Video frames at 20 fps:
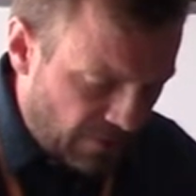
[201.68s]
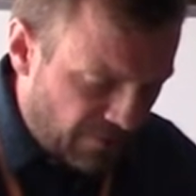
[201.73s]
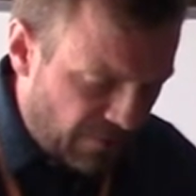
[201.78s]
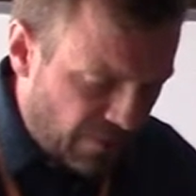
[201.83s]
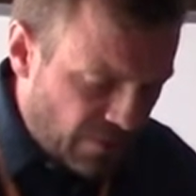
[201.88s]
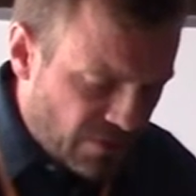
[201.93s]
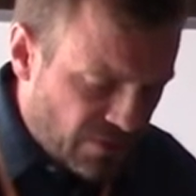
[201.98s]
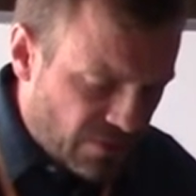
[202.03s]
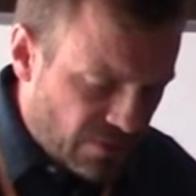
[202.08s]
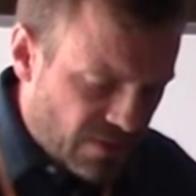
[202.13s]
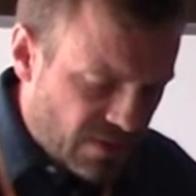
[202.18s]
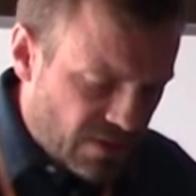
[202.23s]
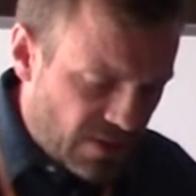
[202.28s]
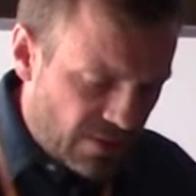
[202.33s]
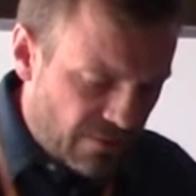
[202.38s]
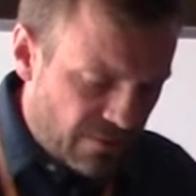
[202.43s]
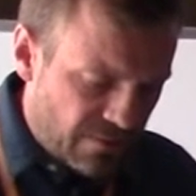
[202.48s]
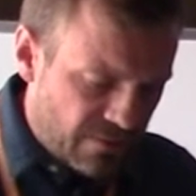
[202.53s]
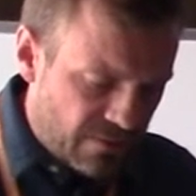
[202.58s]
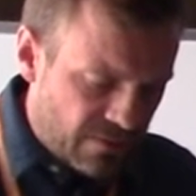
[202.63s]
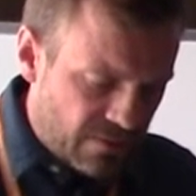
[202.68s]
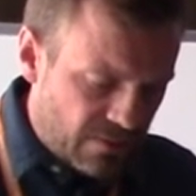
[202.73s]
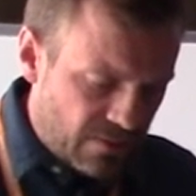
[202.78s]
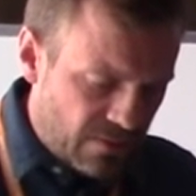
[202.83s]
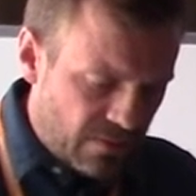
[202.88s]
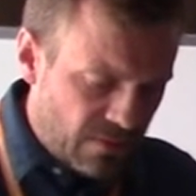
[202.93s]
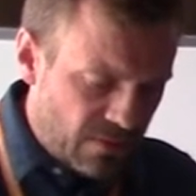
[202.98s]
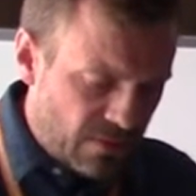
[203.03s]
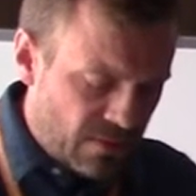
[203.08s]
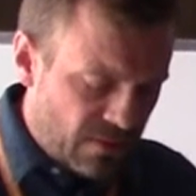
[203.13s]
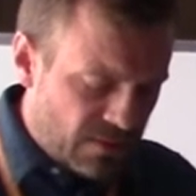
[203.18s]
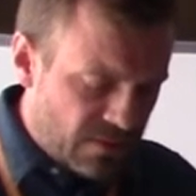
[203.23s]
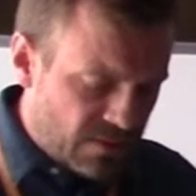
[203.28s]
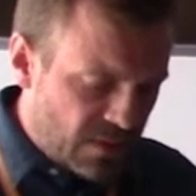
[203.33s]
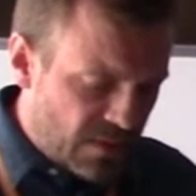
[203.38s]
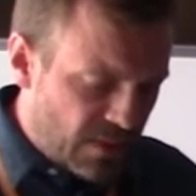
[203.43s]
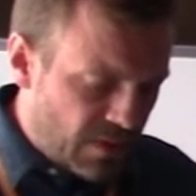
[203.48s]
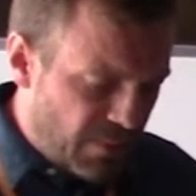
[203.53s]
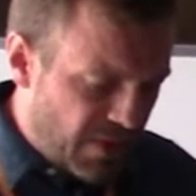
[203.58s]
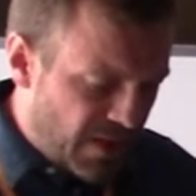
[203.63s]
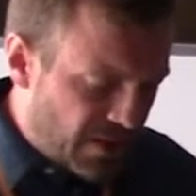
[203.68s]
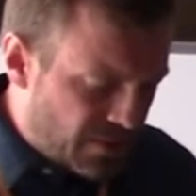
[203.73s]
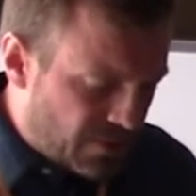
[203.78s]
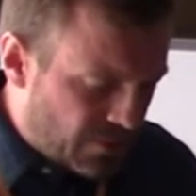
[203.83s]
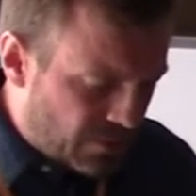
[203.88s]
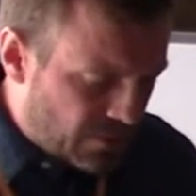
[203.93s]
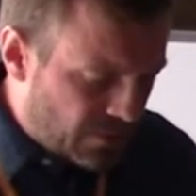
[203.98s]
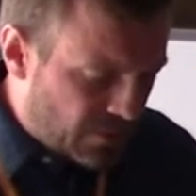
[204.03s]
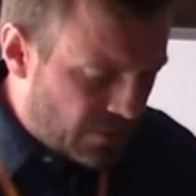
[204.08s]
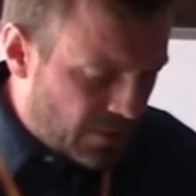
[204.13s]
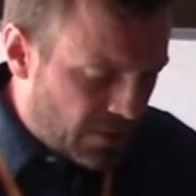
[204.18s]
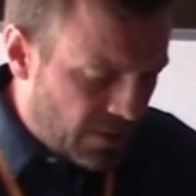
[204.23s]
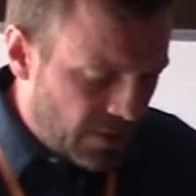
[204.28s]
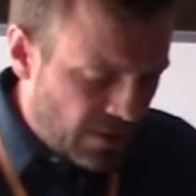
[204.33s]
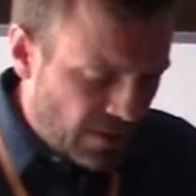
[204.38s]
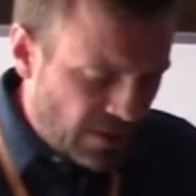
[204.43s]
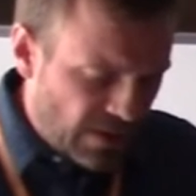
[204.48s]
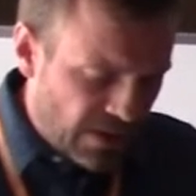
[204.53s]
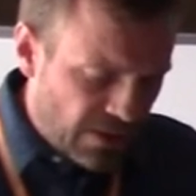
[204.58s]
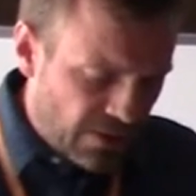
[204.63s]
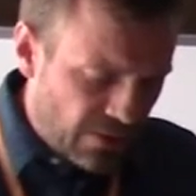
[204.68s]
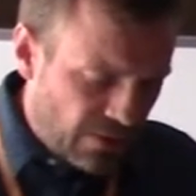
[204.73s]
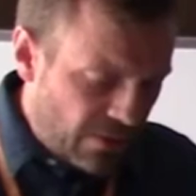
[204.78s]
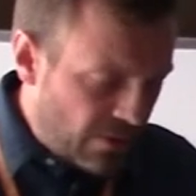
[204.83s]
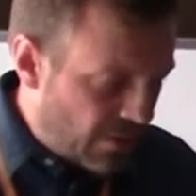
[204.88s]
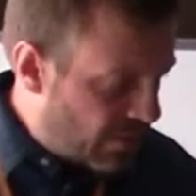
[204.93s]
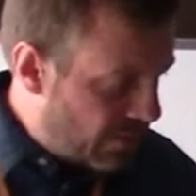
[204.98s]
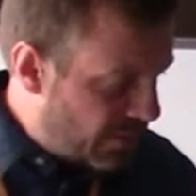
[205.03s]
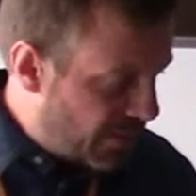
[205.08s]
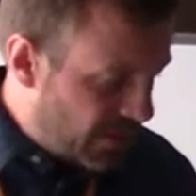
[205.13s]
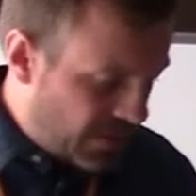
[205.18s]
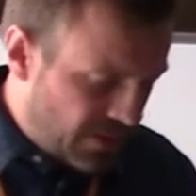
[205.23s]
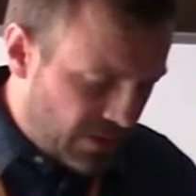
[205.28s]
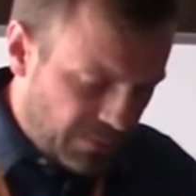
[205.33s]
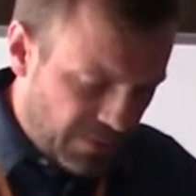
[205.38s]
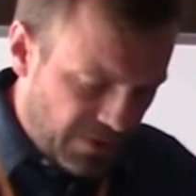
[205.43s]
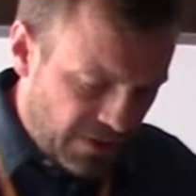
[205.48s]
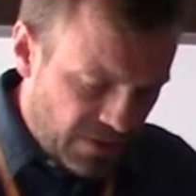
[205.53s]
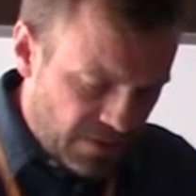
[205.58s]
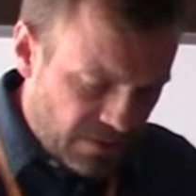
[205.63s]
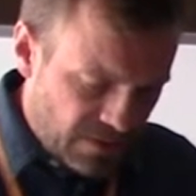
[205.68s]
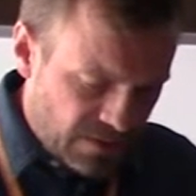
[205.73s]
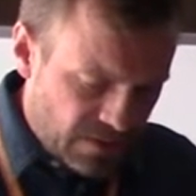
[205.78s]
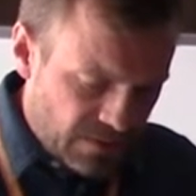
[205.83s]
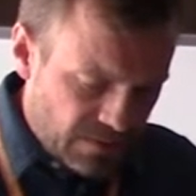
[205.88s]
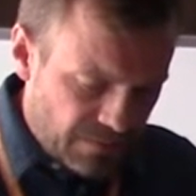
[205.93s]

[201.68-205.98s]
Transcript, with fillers: Further to the south on the little plateau, yet another hall building appeared.